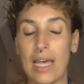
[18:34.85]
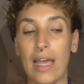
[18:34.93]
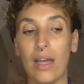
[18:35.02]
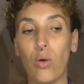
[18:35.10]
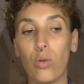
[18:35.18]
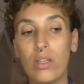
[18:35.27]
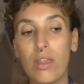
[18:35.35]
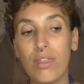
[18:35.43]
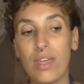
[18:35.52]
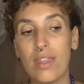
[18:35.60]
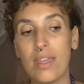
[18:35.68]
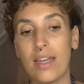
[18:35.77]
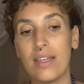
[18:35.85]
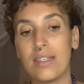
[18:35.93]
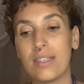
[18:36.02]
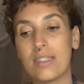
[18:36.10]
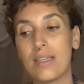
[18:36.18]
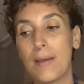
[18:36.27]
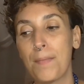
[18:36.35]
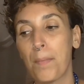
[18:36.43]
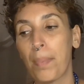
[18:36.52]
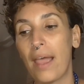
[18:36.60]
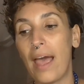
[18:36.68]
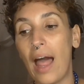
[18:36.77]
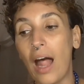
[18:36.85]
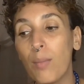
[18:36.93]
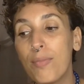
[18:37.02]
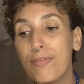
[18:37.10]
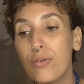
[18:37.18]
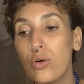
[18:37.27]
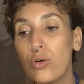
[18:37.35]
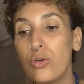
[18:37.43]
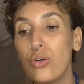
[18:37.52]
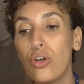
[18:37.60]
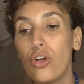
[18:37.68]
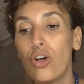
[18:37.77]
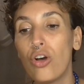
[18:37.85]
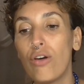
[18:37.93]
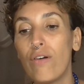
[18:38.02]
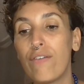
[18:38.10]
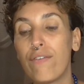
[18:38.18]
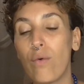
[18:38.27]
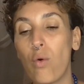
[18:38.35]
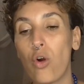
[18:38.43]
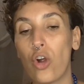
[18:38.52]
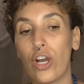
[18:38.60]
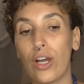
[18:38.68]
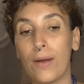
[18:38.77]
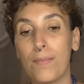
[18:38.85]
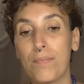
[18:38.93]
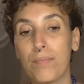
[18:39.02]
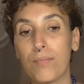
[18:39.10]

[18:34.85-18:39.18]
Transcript: I only think that it is helpful for